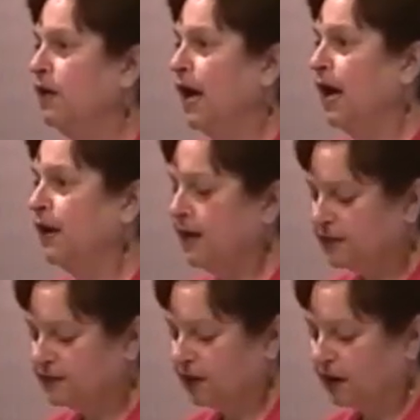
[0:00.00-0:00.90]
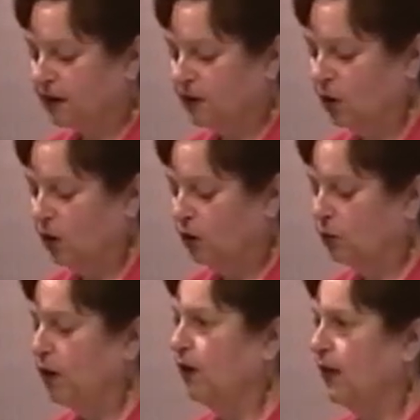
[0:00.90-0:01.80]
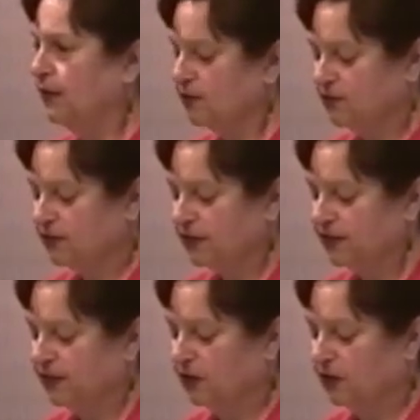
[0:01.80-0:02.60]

At ASR, we are exercising